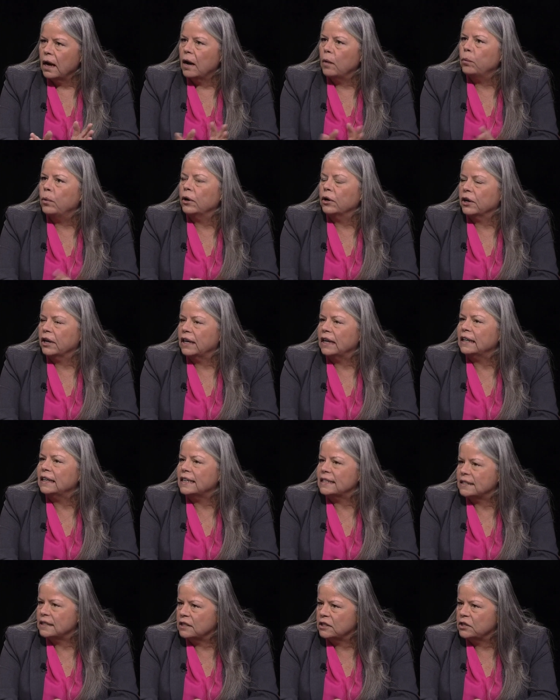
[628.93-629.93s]
We're going to
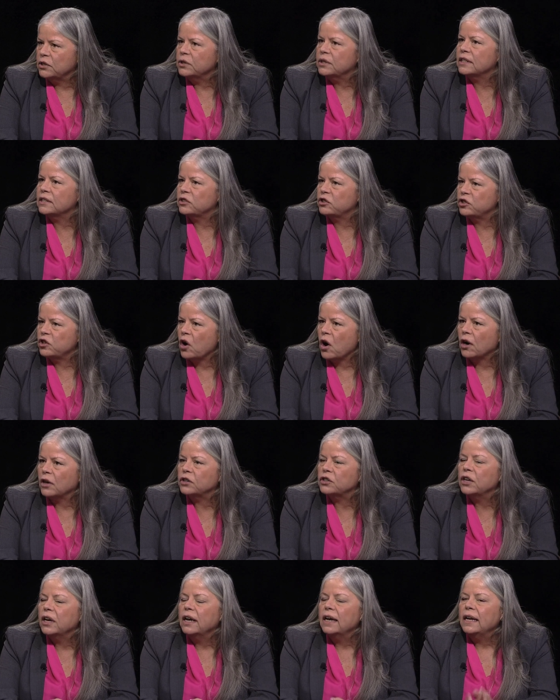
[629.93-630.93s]
listen to this
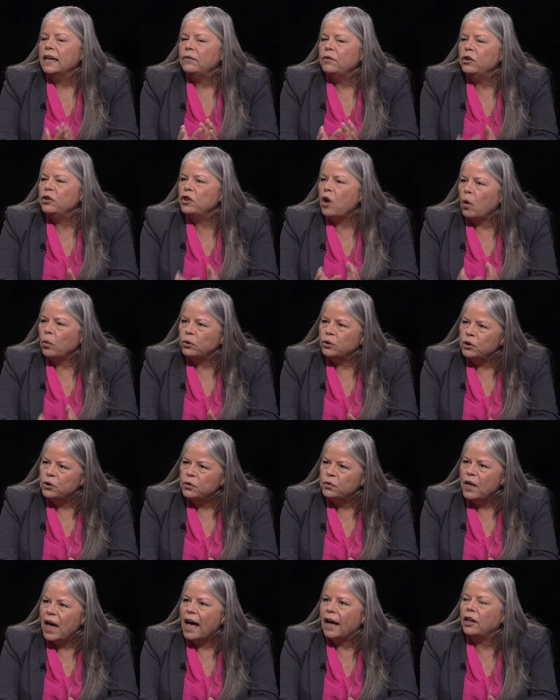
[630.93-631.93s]
charge. If you don't
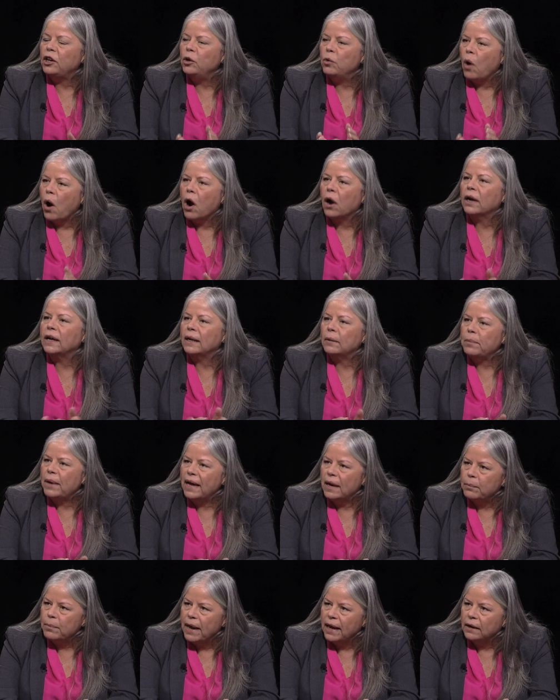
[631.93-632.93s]
do that, you are going to
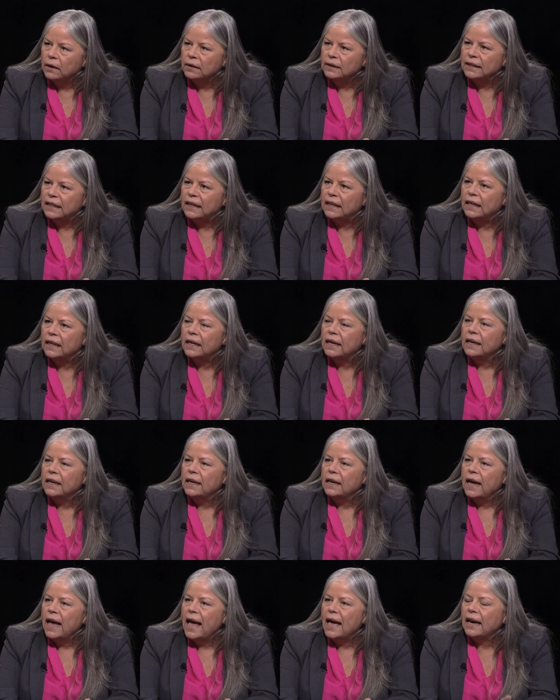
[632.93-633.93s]
pay a penalty.
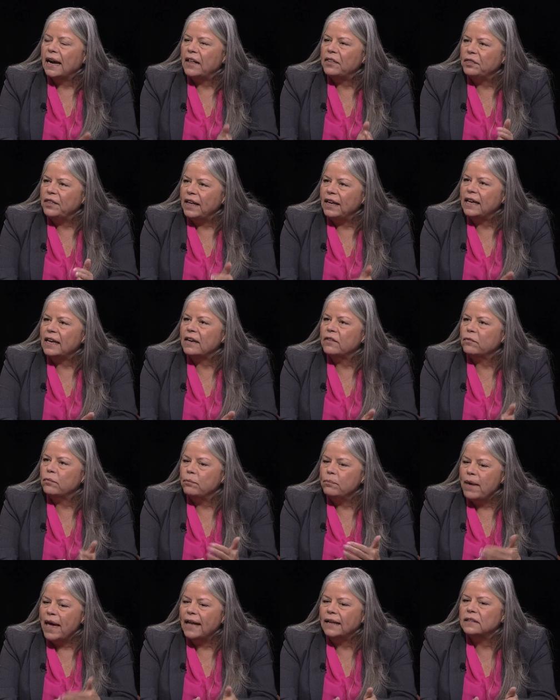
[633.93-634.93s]
Mm-hmm. And I think if
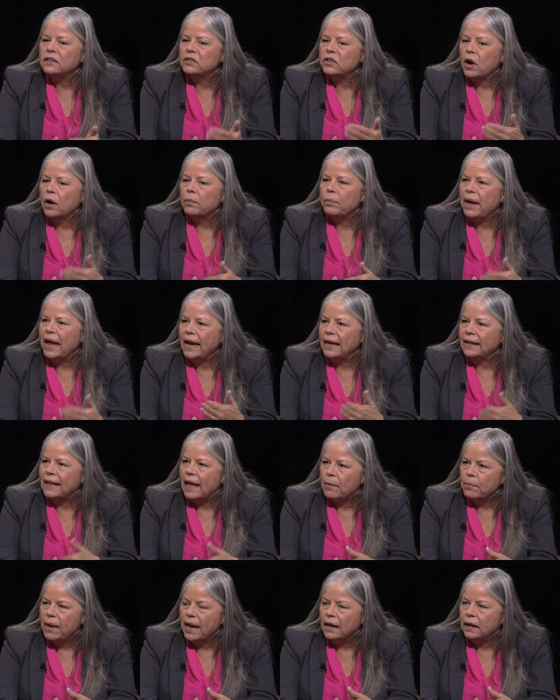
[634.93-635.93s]
men start paying
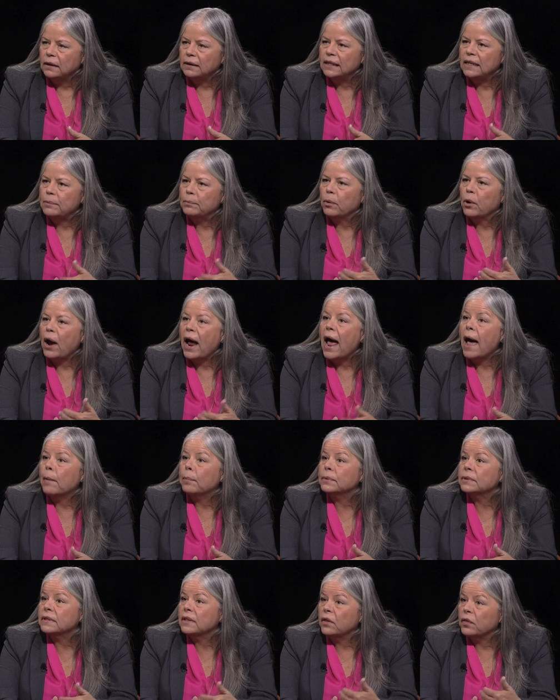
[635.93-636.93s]
that penalty,
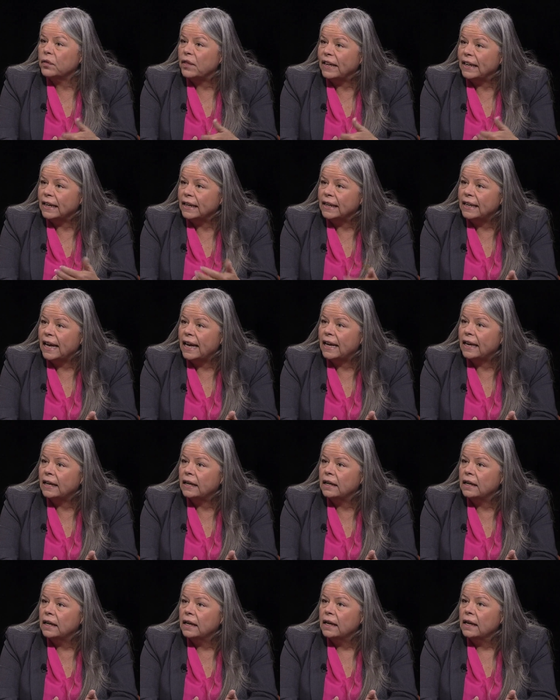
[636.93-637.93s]
perhaps they'll think
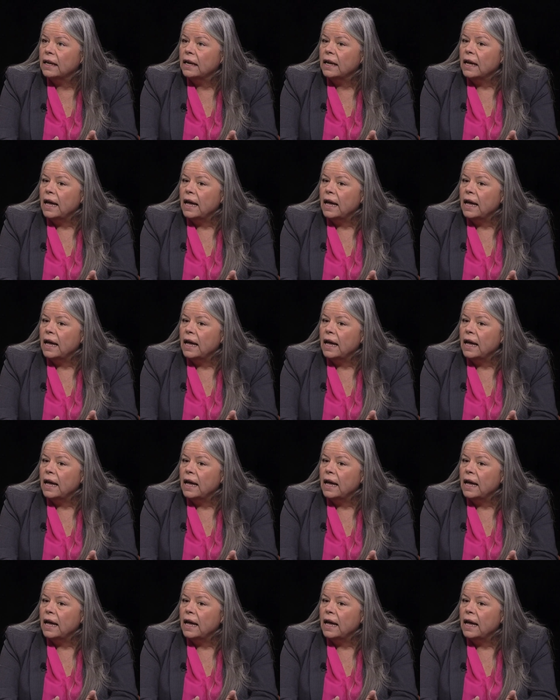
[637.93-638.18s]
again. Mm-hmm.